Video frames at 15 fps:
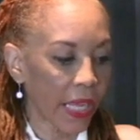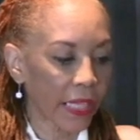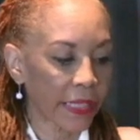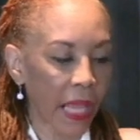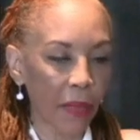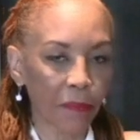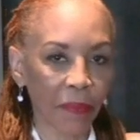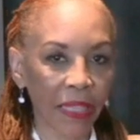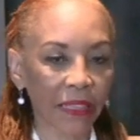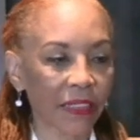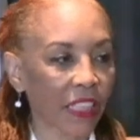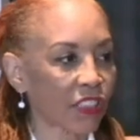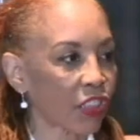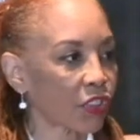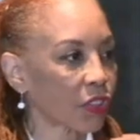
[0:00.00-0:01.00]
that meant
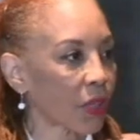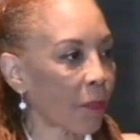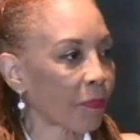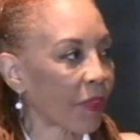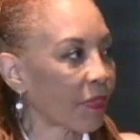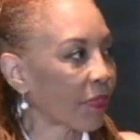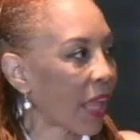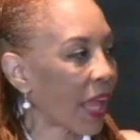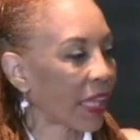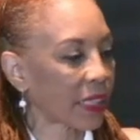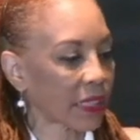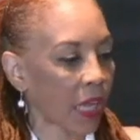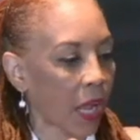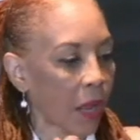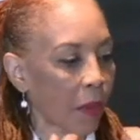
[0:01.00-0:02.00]
this is something that